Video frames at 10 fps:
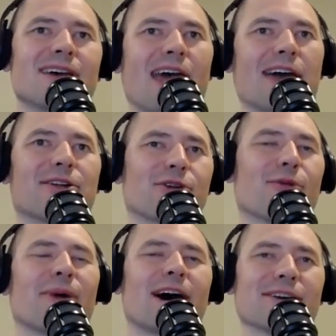editor
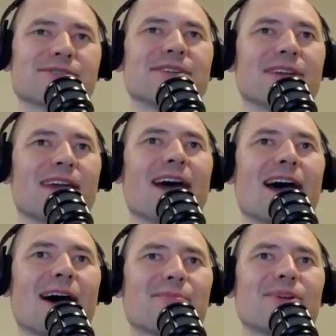box in the
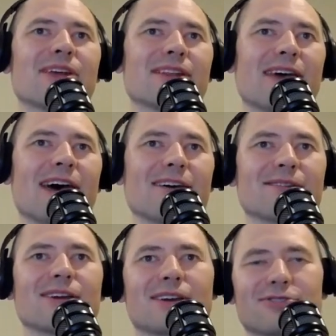app, and then that
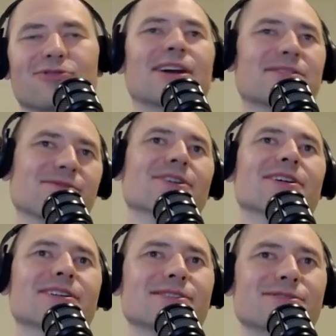can get
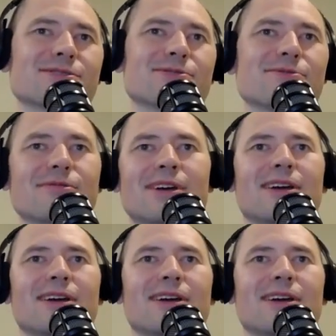translated into